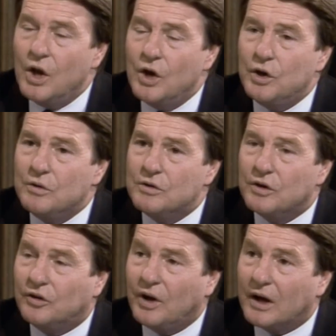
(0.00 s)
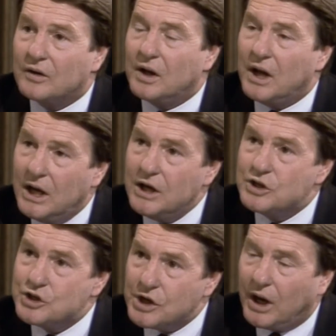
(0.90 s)
Do you detect any
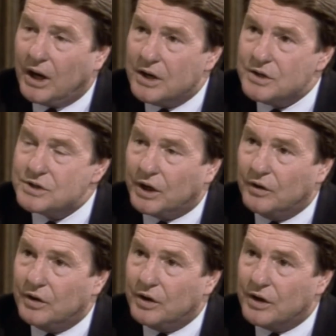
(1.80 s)
change in the